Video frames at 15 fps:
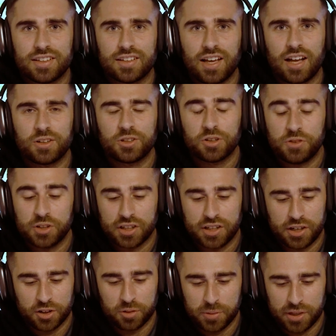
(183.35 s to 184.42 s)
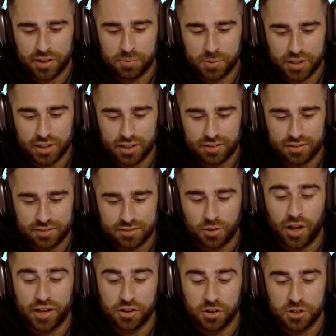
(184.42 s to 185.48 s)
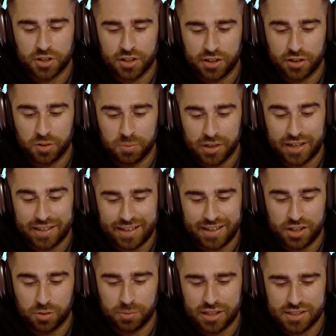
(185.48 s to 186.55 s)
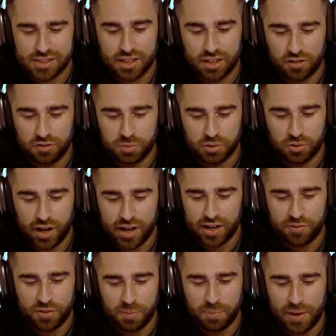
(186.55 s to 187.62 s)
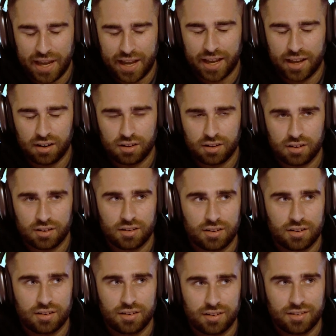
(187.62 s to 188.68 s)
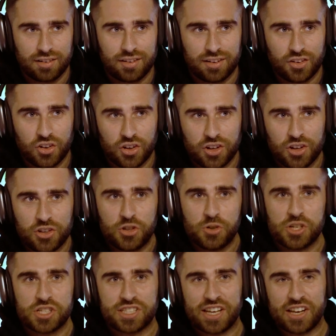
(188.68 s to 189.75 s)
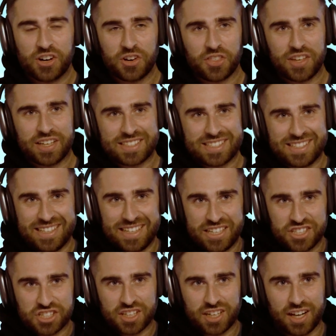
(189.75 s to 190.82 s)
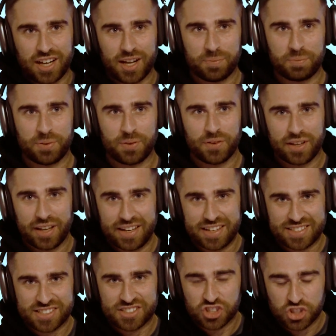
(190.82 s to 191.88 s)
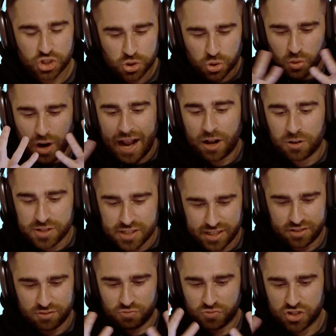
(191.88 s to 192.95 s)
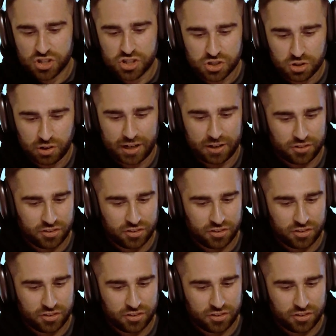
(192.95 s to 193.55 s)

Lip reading: I don't know if you can hear me, but, well, I know you can hear me, I can't hear myself, but right off the bat, you just hear things in each cup, and it's surrounded, just surround